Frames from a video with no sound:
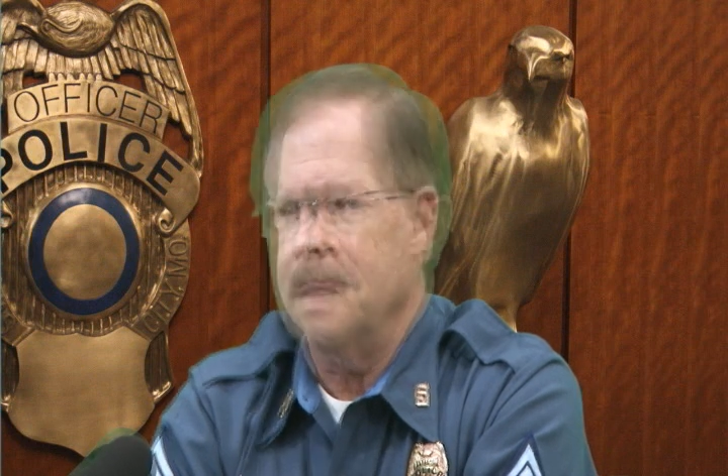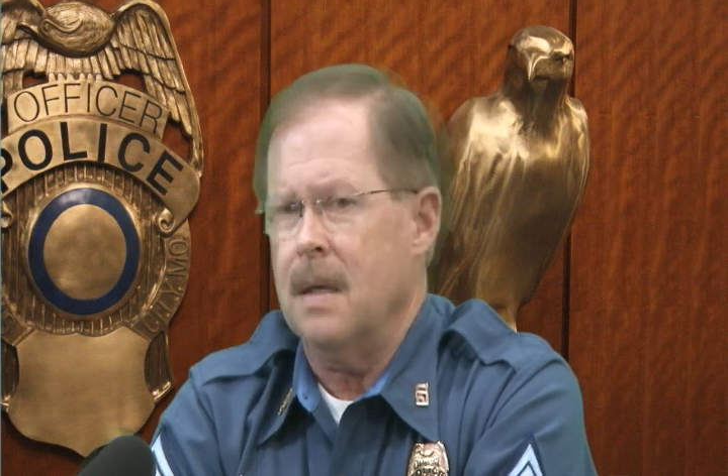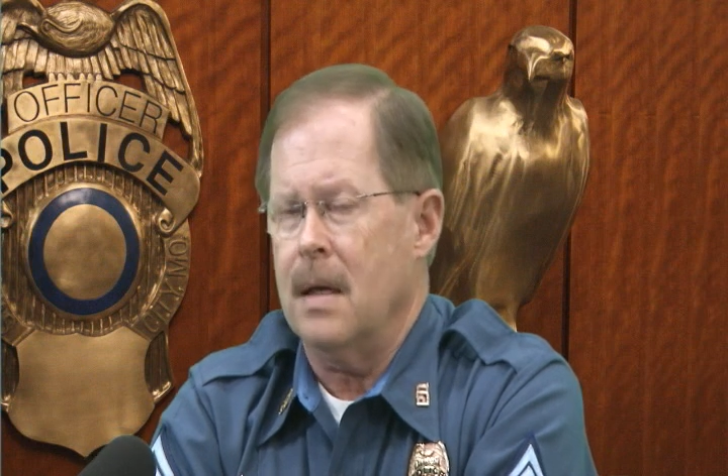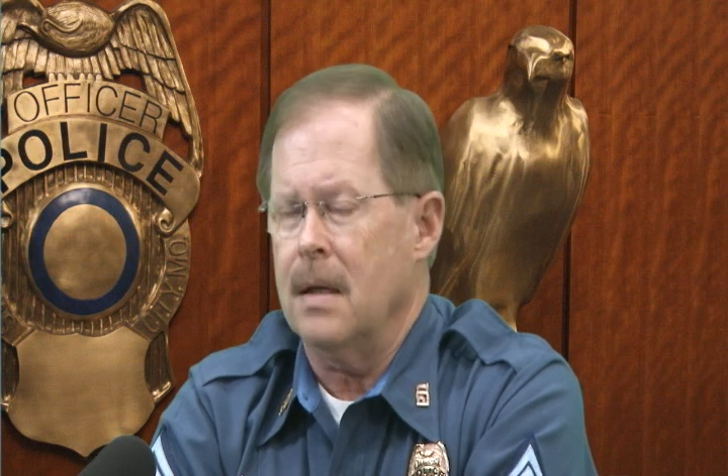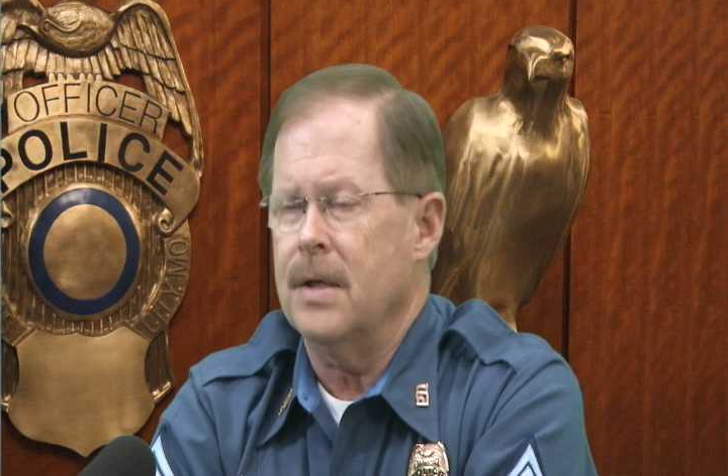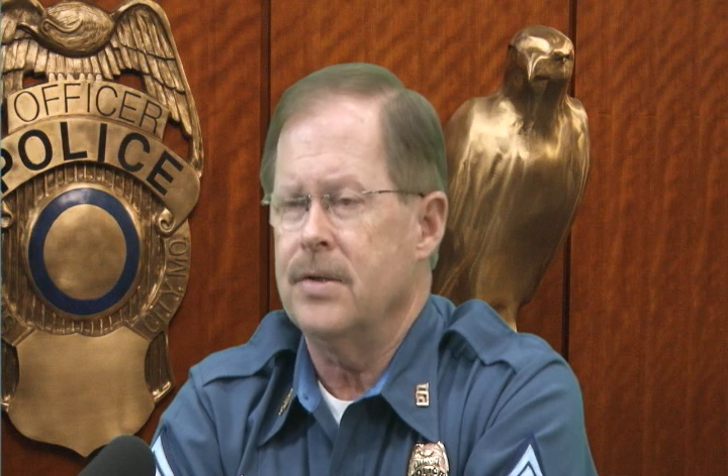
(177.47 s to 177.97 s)

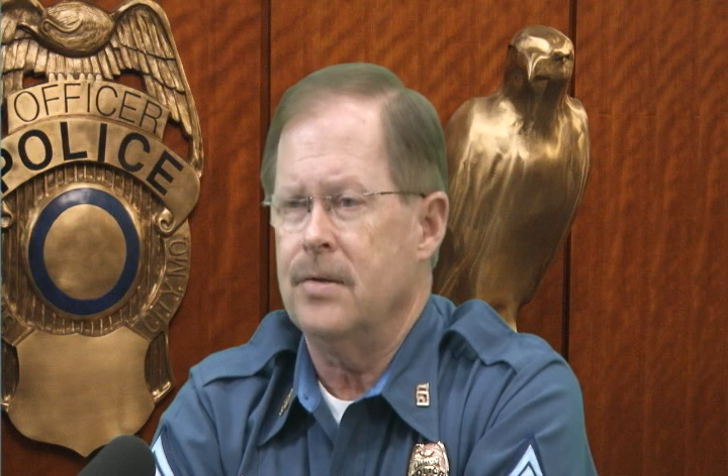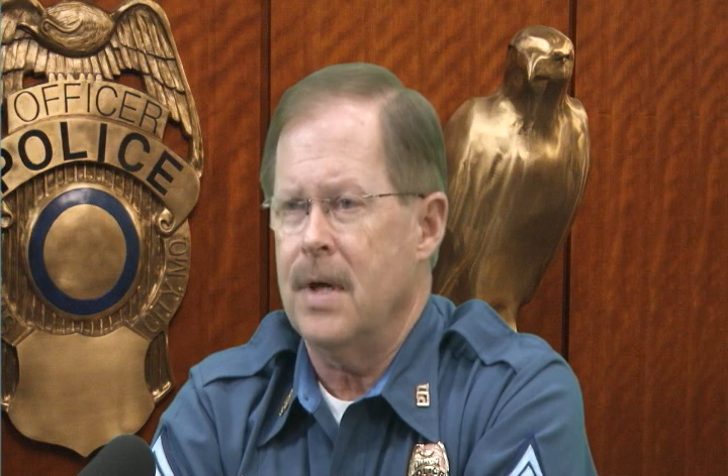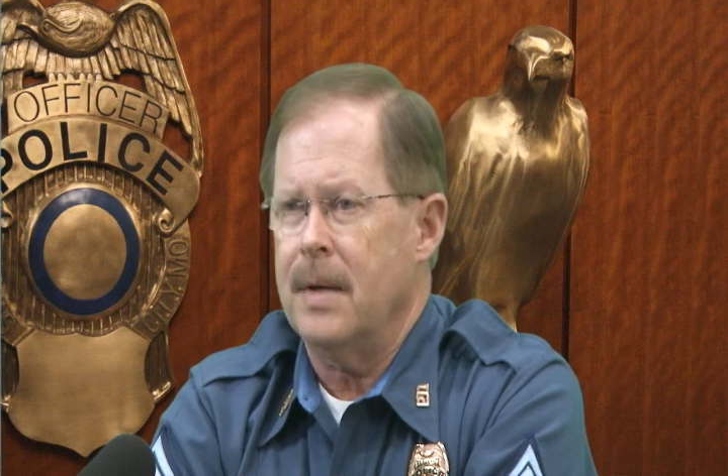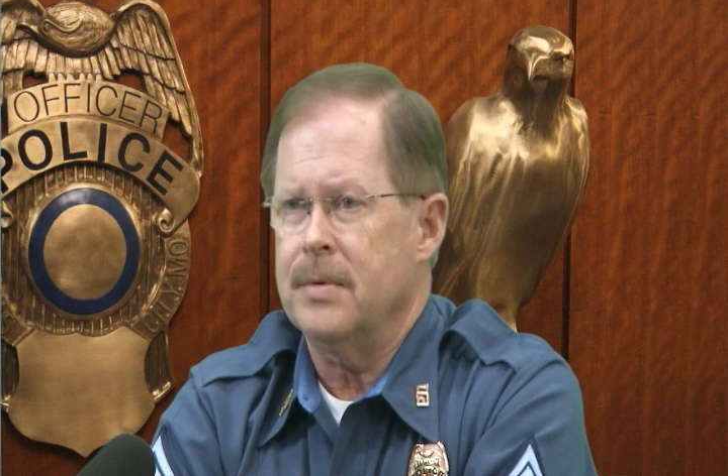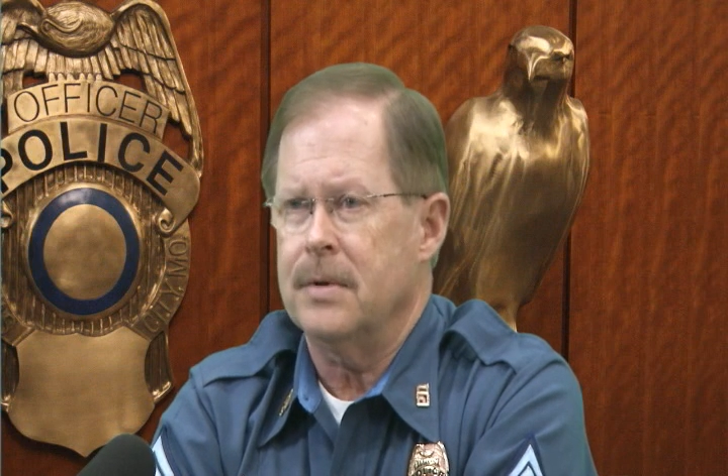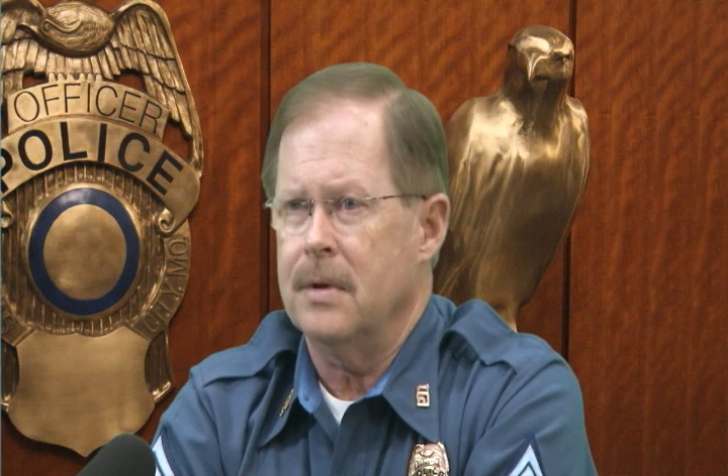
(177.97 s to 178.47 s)
Unless
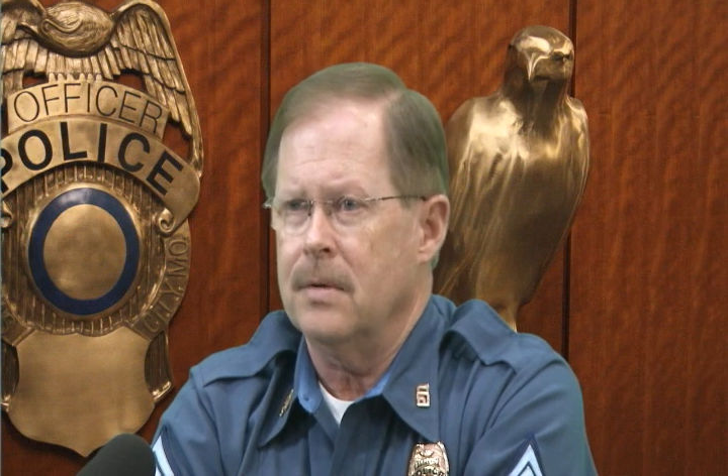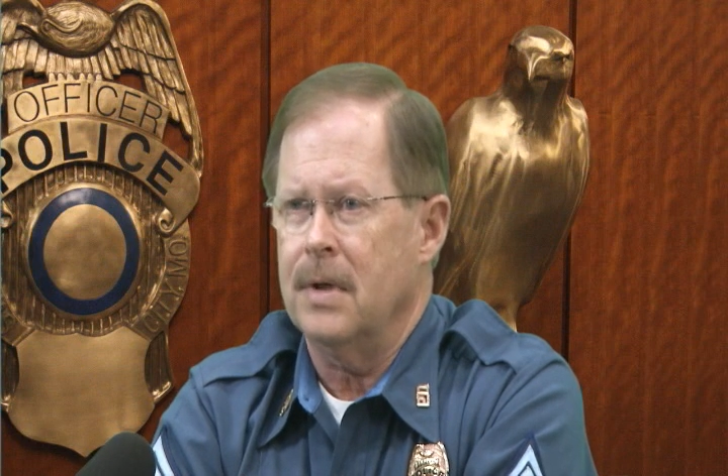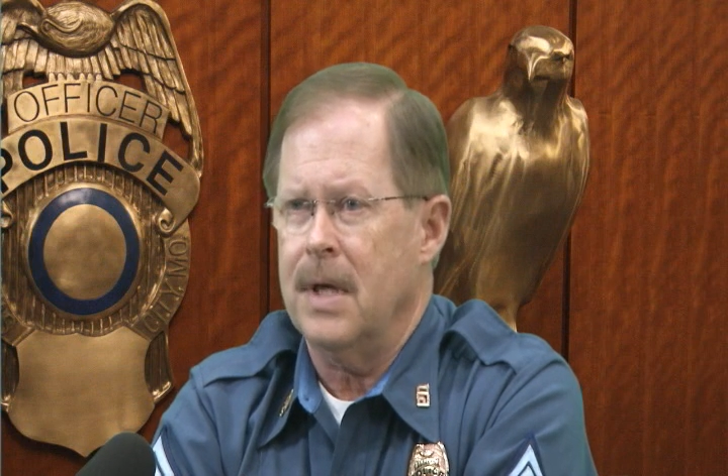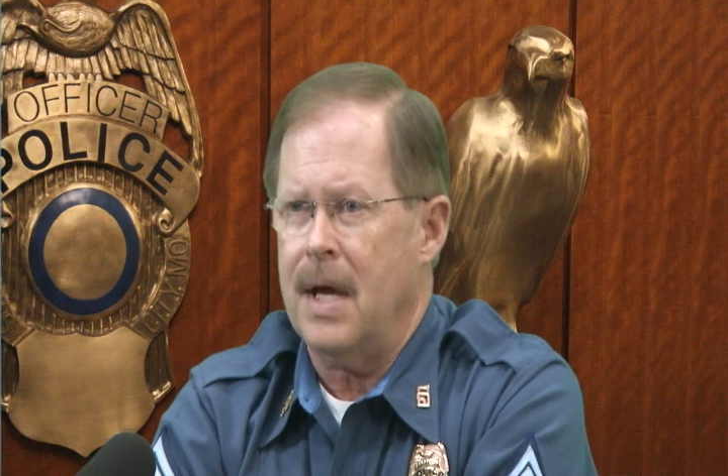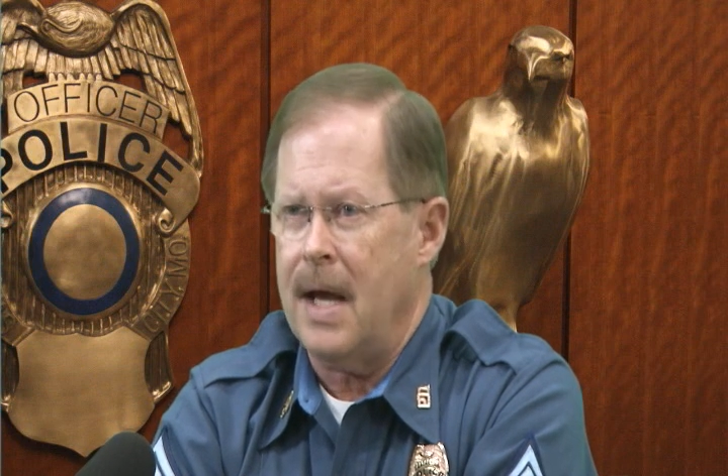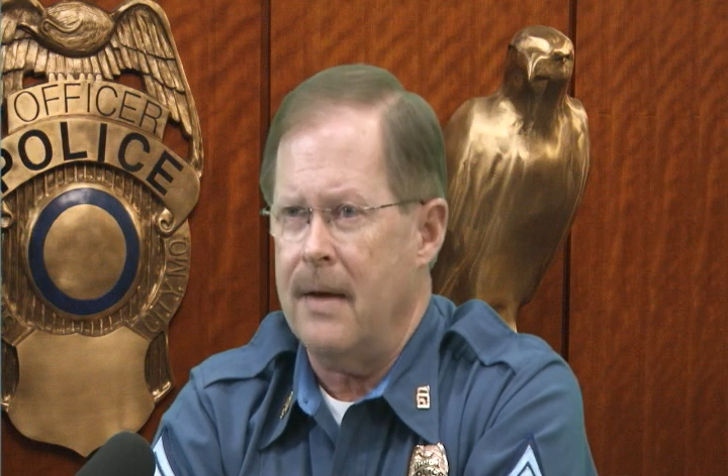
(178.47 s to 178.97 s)
you
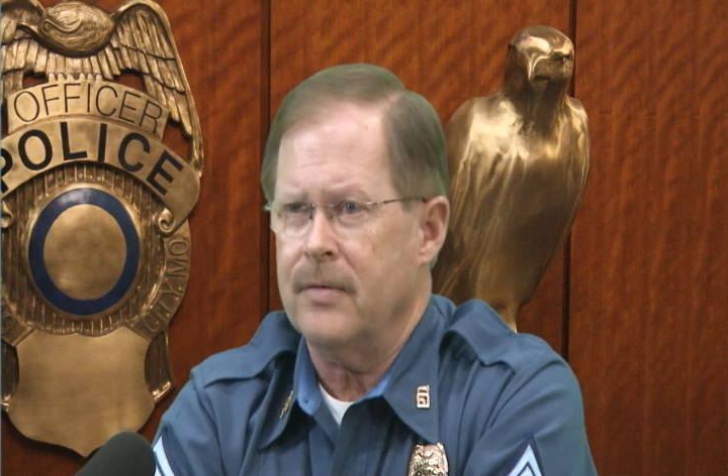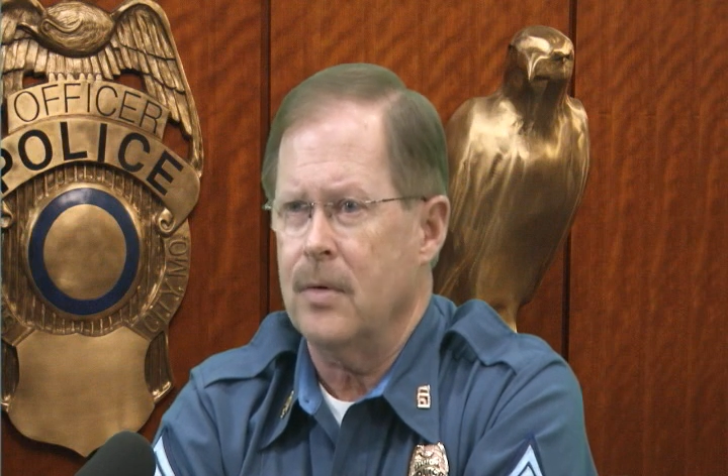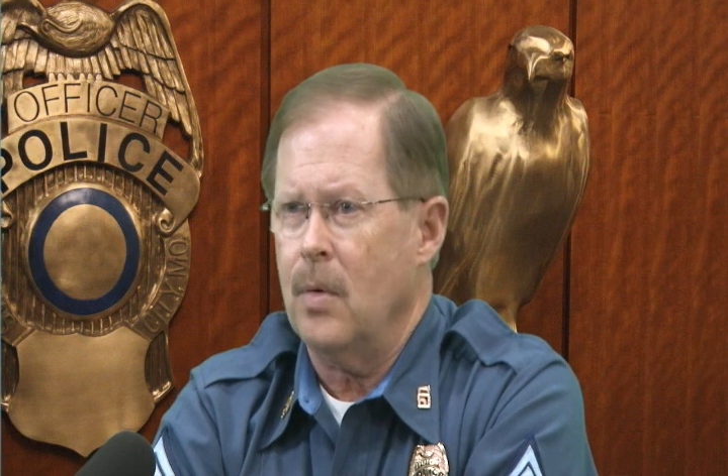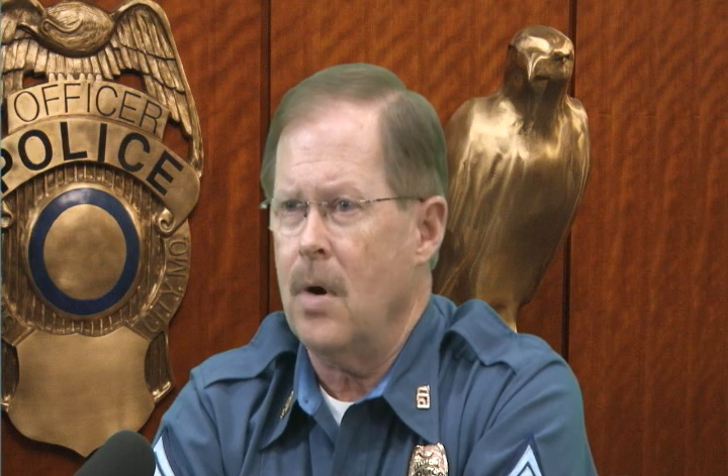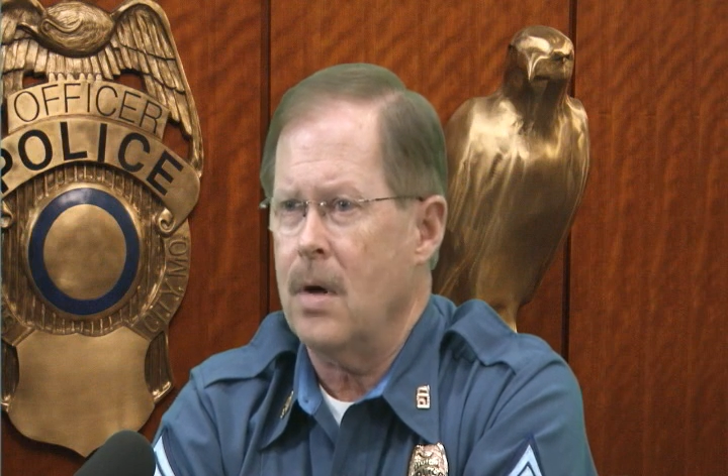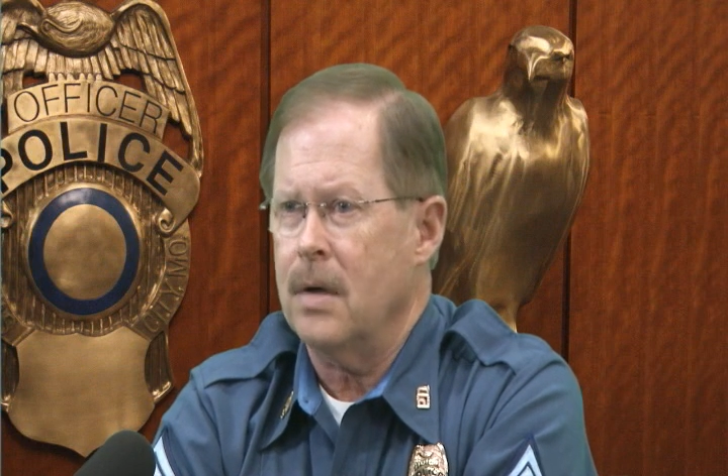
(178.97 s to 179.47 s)
absolutely have
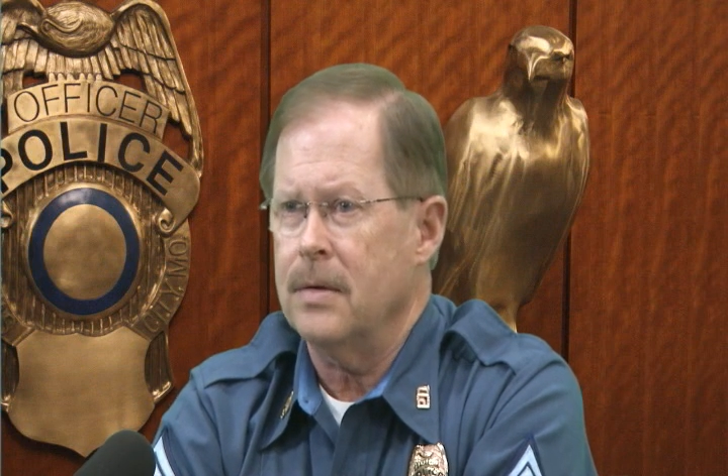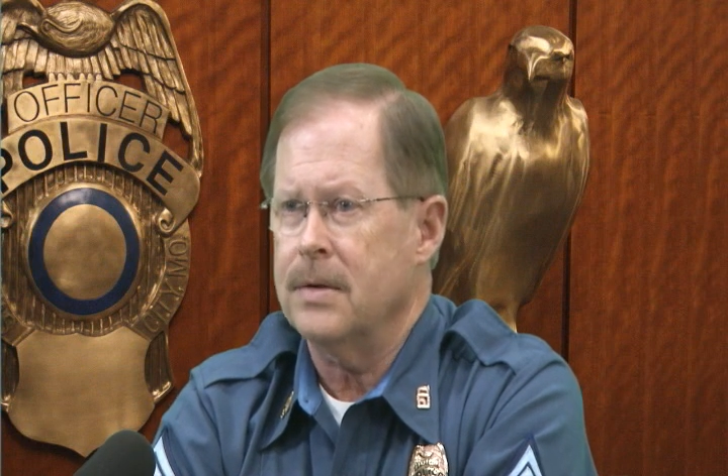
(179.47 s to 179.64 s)
to walk